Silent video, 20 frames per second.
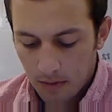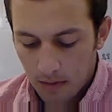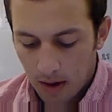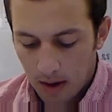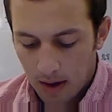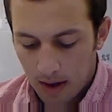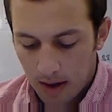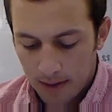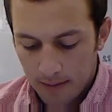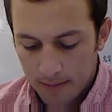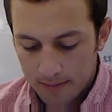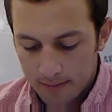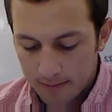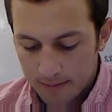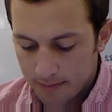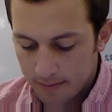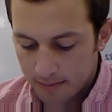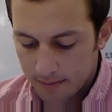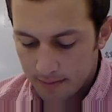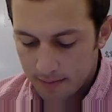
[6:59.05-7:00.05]
Know
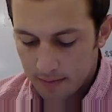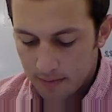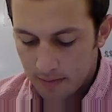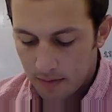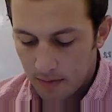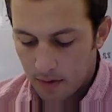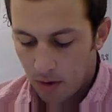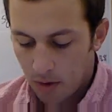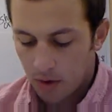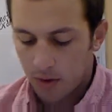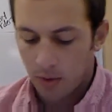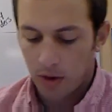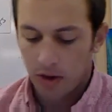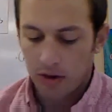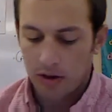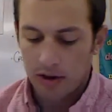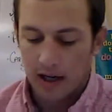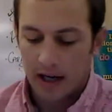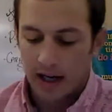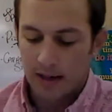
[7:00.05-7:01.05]
what the
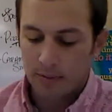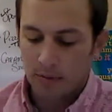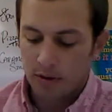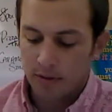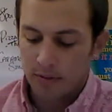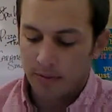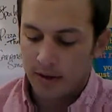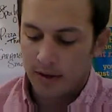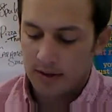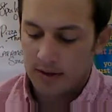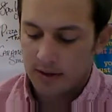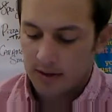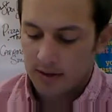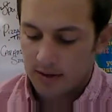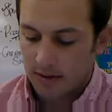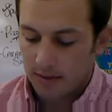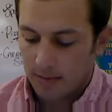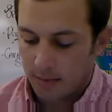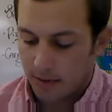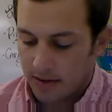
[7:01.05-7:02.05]
word liable means?
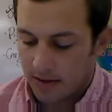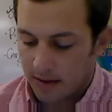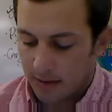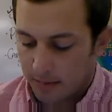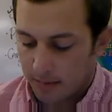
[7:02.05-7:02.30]
It means a